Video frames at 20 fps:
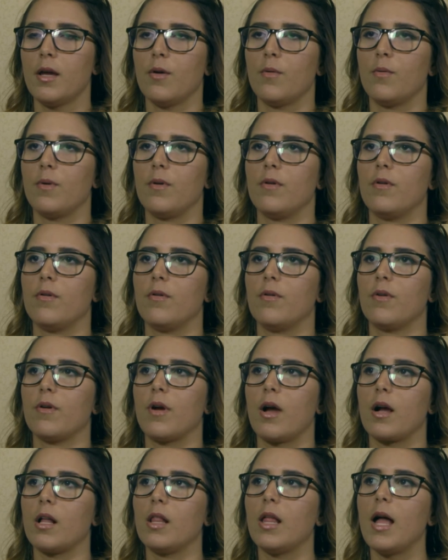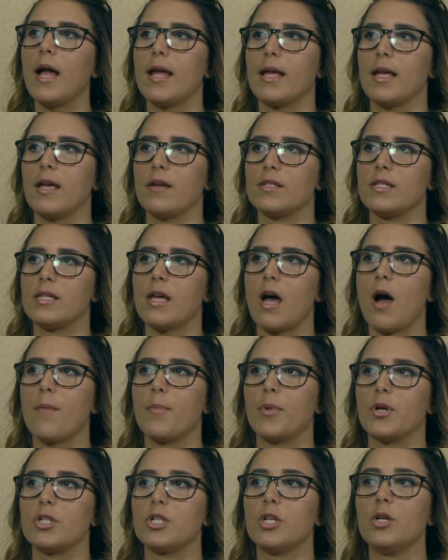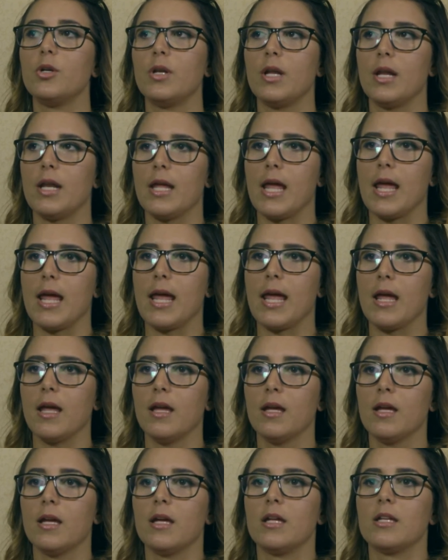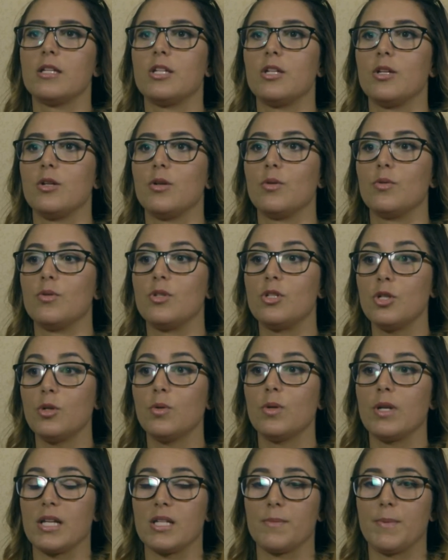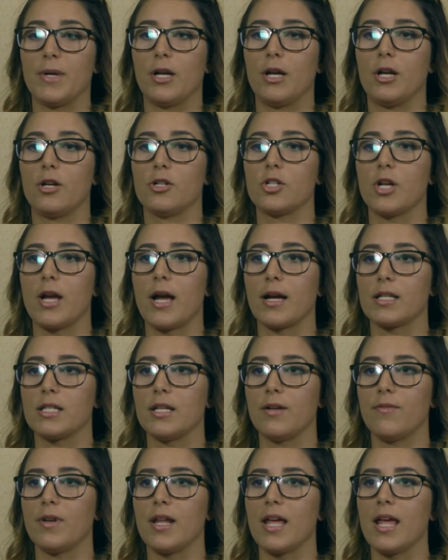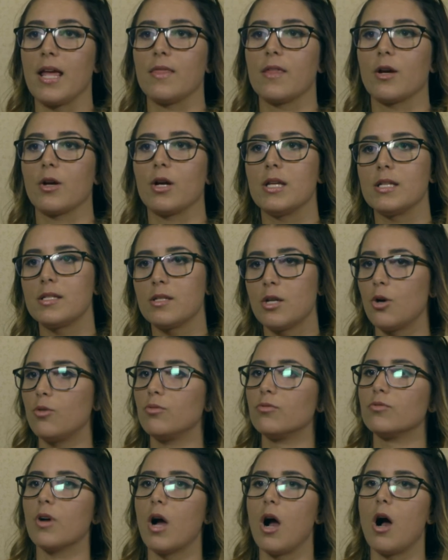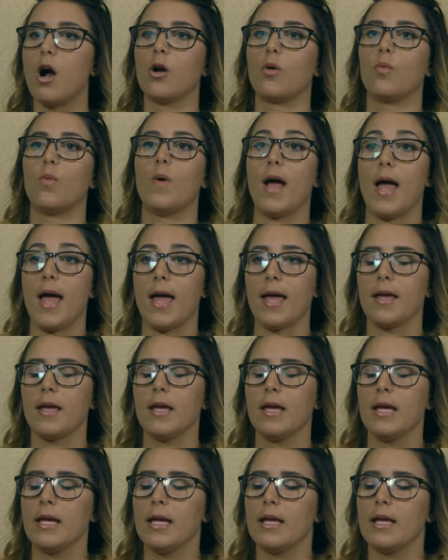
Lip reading: When a client gets the opportunity to do an experiential activity, there is no wrong way.